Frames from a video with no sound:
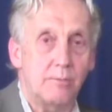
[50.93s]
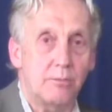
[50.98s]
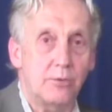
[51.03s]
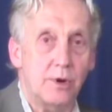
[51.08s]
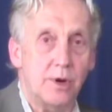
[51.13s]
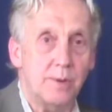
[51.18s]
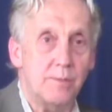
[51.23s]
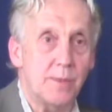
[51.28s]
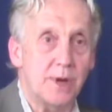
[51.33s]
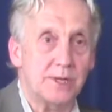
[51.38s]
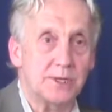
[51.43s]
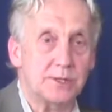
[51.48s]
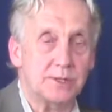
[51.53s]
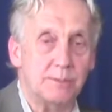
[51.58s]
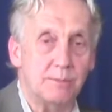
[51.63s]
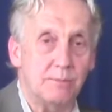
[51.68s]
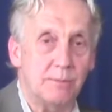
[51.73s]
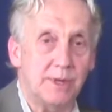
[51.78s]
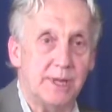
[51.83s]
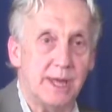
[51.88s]
pretty
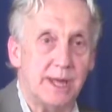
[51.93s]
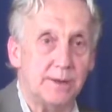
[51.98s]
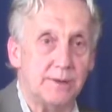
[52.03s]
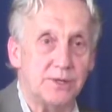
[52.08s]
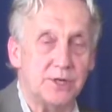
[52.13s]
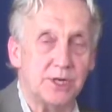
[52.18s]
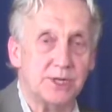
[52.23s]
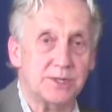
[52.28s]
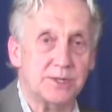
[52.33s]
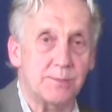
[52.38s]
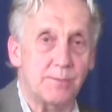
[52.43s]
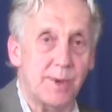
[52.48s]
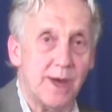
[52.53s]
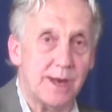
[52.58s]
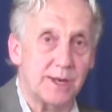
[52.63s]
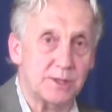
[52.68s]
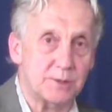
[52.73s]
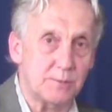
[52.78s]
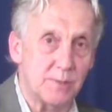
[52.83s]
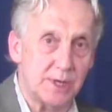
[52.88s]
much get just
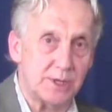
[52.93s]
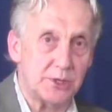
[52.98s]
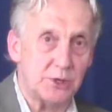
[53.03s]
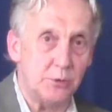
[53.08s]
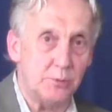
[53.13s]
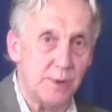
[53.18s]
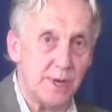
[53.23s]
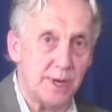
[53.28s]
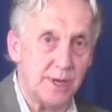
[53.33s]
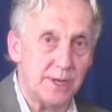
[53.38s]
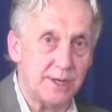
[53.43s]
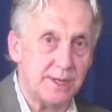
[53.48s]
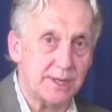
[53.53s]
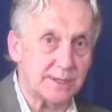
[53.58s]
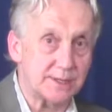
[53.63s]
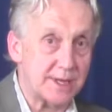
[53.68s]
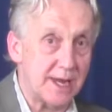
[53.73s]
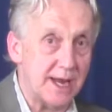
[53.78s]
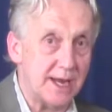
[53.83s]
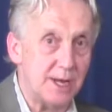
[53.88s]
about as much humidity
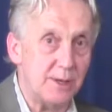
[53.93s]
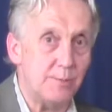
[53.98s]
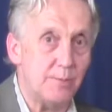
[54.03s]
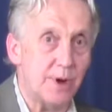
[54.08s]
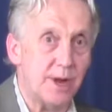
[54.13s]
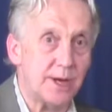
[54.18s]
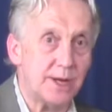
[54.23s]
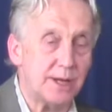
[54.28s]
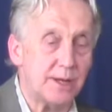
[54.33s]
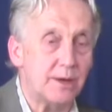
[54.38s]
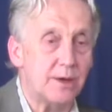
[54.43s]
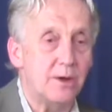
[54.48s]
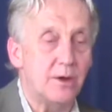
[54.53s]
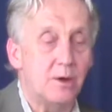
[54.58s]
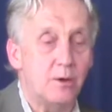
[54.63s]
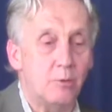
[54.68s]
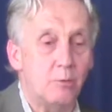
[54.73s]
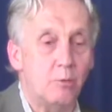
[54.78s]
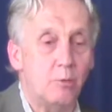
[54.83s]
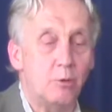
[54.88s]
as anybody
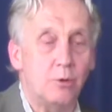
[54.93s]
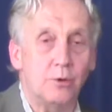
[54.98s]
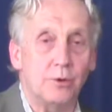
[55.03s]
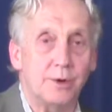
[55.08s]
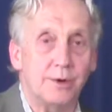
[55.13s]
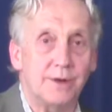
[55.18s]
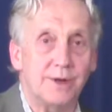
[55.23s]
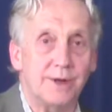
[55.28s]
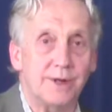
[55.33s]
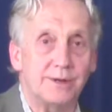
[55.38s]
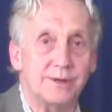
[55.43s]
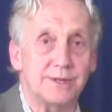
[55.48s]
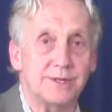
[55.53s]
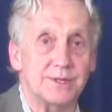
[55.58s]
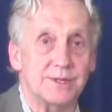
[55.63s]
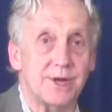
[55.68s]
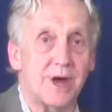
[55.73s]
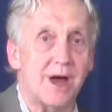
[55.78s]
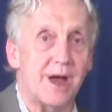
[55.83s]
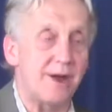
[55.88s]
would
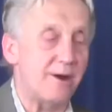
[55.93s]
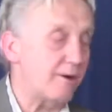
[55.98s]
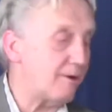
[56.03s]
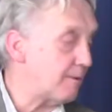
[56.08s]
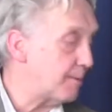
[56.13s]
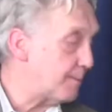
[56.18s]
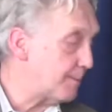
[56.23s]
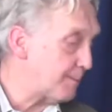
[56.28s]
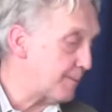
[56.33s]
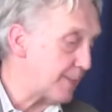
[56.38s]
desire.